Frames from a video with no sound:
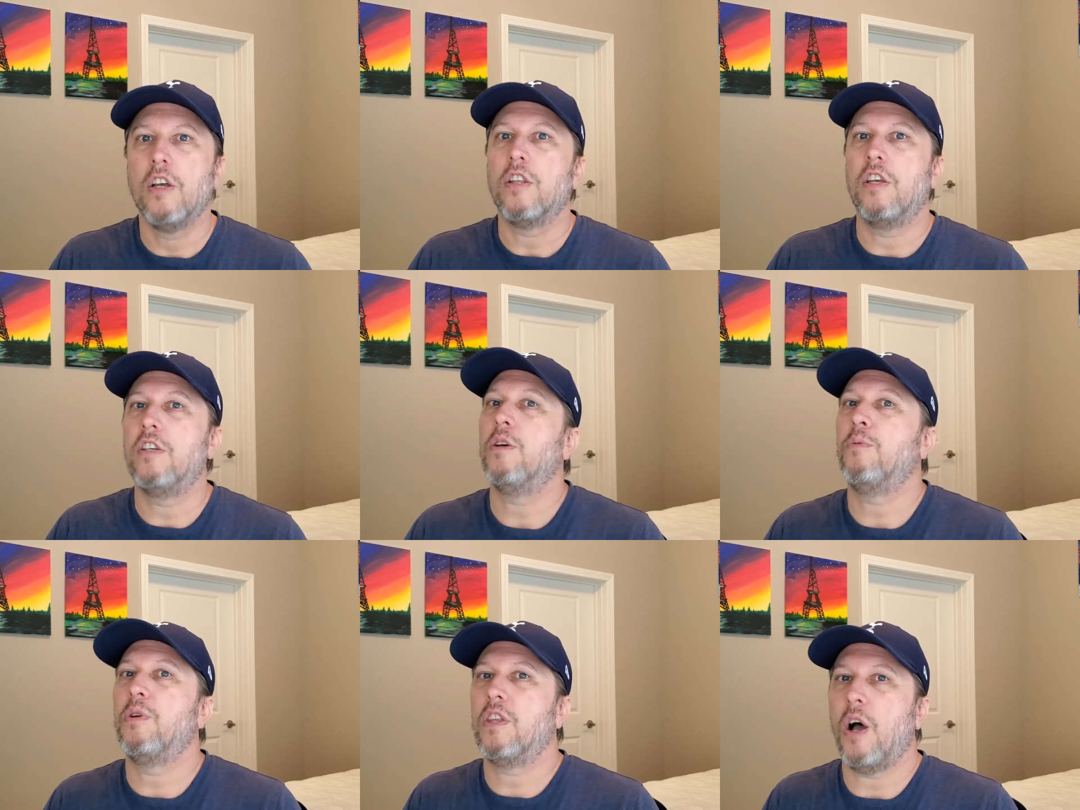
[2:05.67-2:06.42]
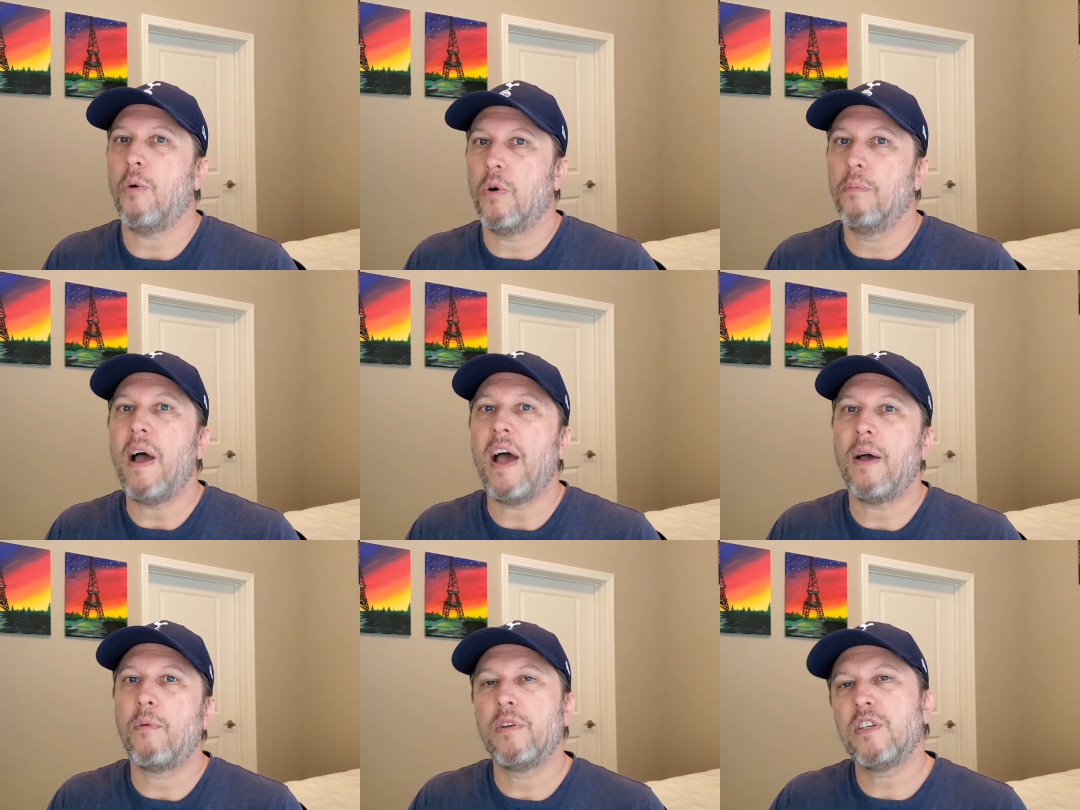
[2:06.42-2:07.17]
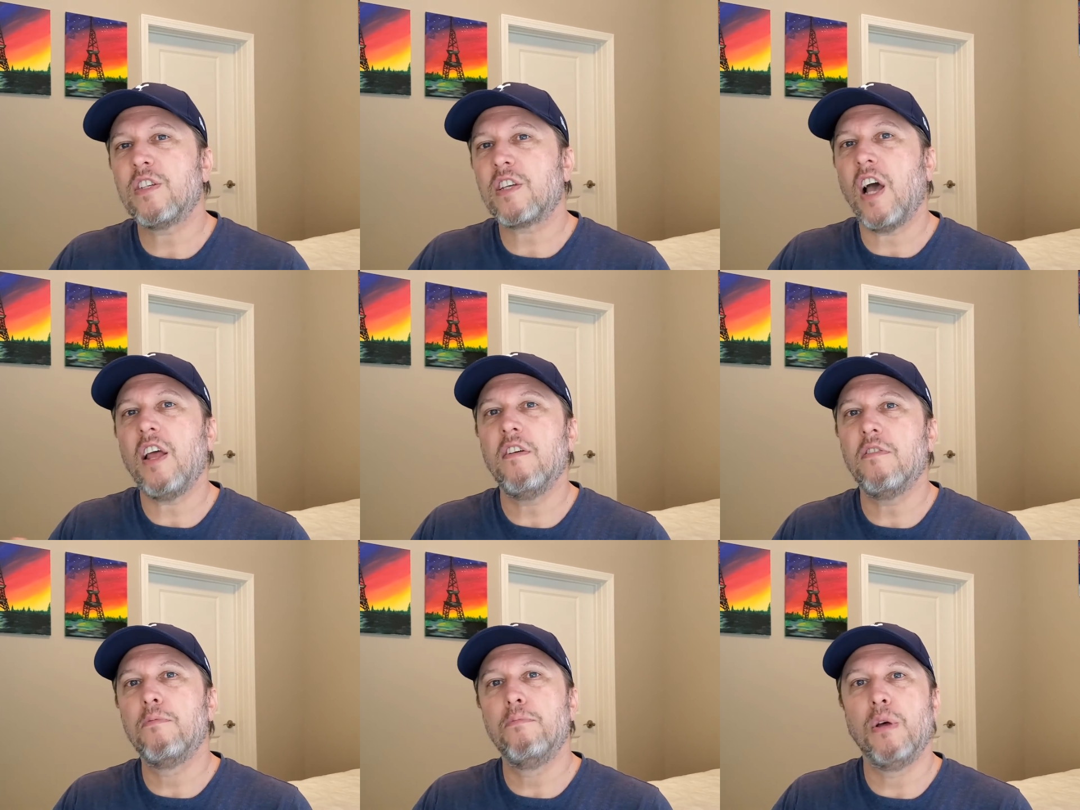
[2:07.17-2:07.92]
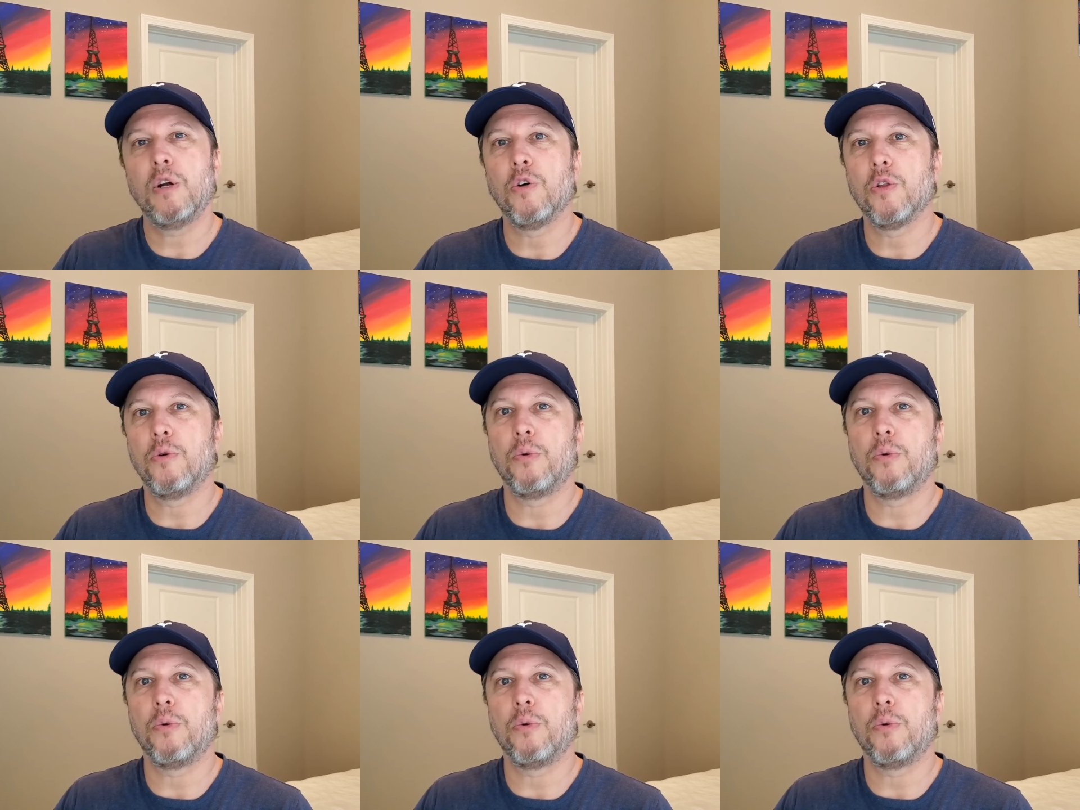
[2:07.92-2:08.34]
that we thought were bad, which is kind of middle of the